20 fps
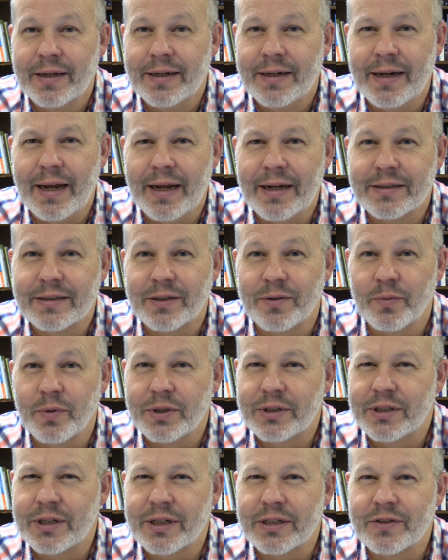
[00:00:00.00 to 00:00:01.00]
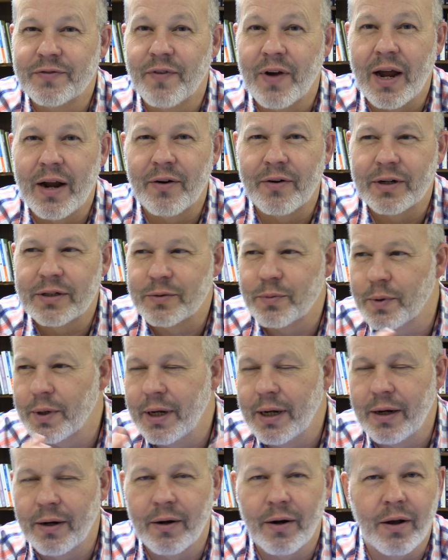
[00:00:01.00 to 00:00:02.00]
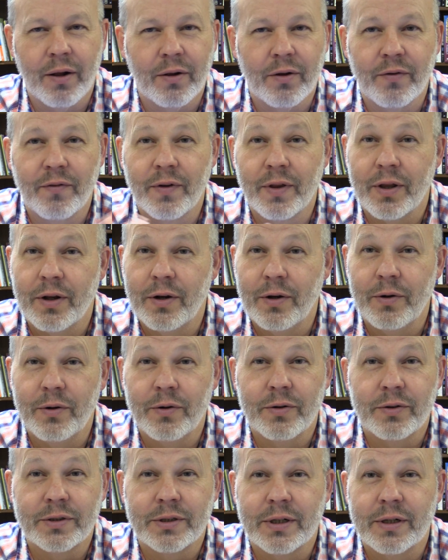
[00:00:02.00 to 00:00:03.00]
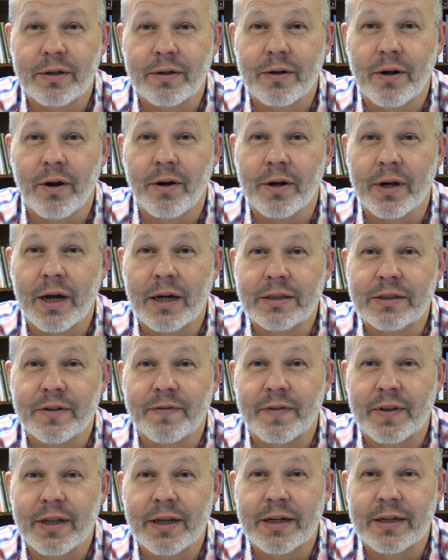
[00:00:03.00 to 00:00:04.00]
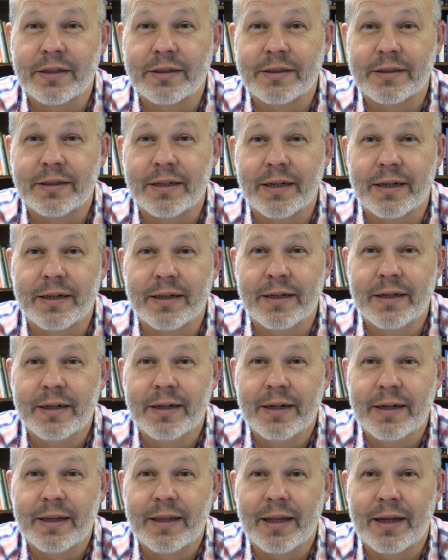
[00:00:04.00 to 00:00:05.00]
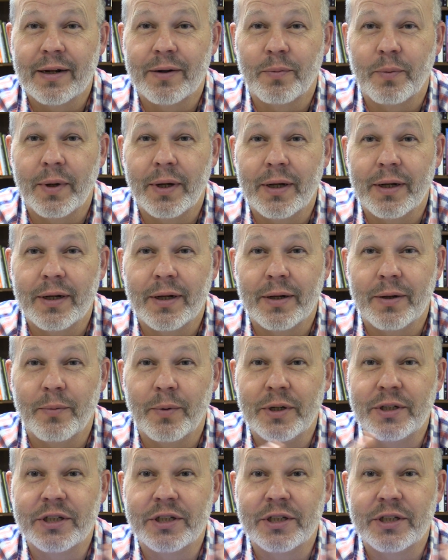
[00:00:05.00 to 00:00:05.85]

Days in which this virus, we hear all over the news and all kinds of things that we